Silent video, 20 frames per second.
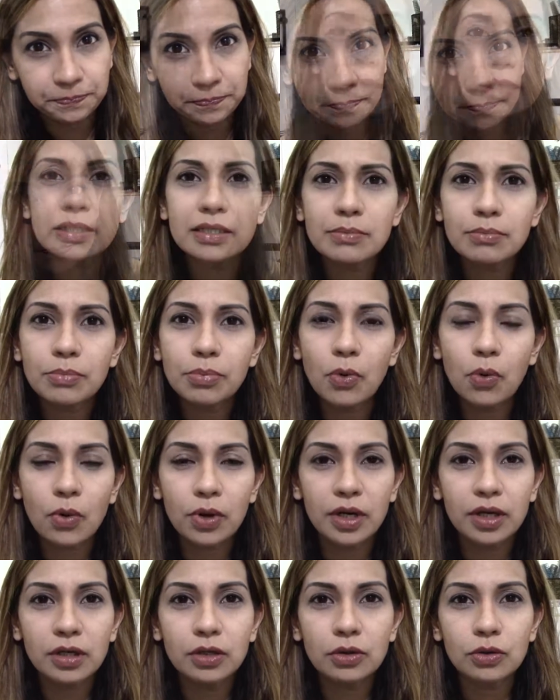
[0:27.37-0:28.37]
It's
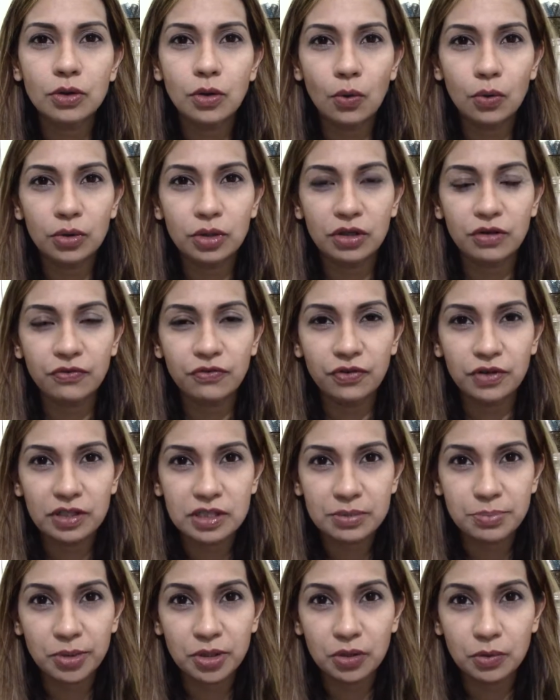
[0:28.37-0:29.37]
important to know the
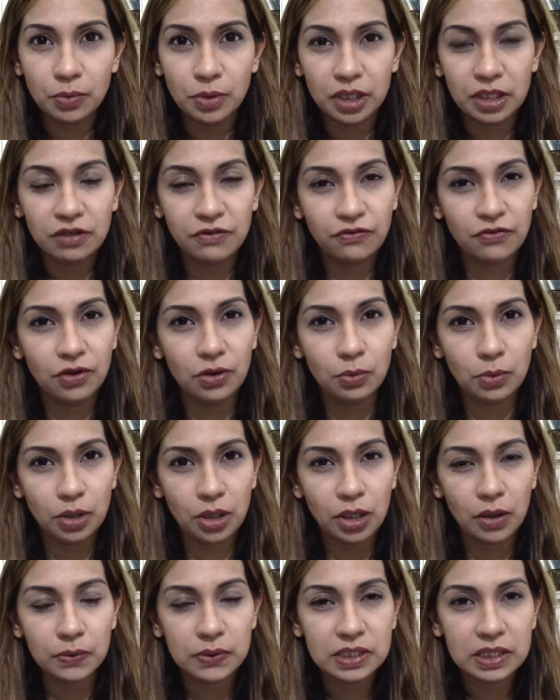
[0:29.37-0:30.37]
difference between different
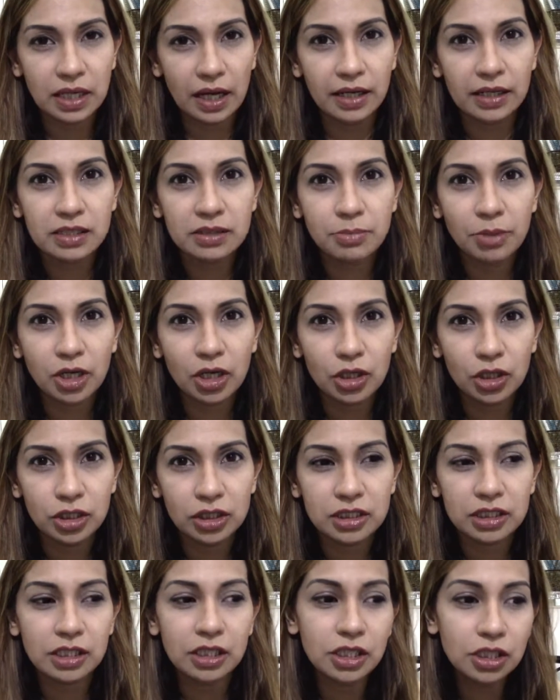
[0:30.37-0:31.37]
workout styles because